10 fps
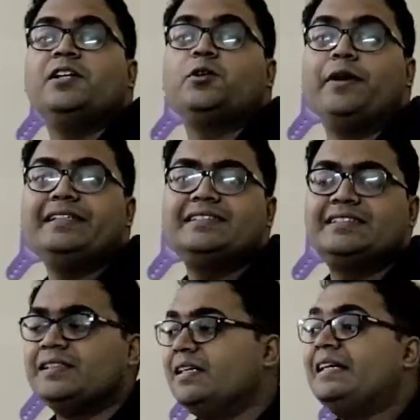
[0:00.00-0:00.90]
to
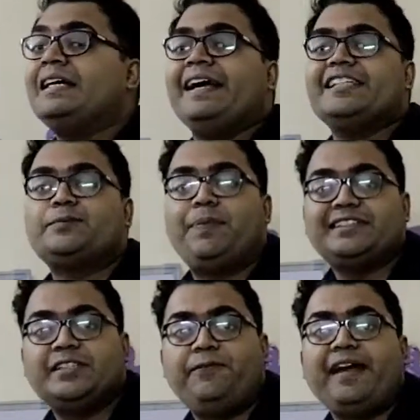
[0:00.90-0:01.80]
its
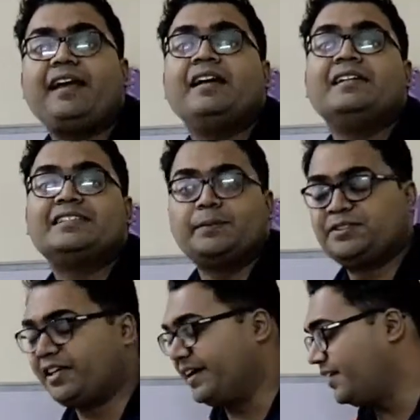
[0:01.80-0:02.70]
specific
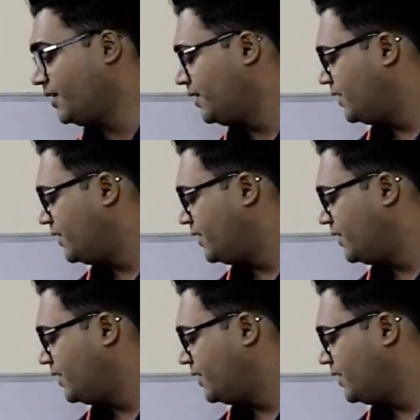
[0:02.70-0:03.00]
substrate.